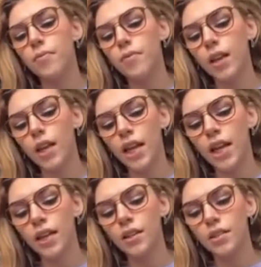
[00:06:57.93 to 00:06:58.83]

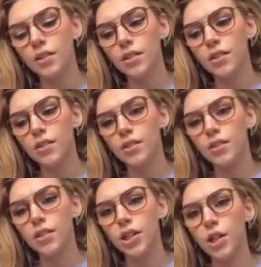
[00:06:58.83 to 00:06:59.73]
And,
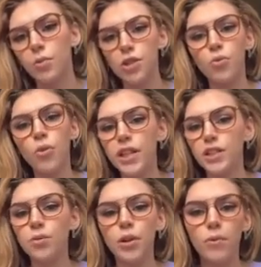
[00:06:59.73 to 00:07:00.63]
you know, we're 20 and
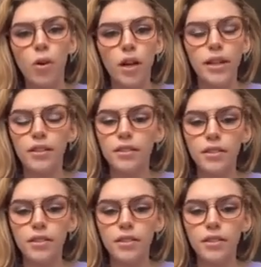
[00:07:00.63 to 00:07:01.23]
21, you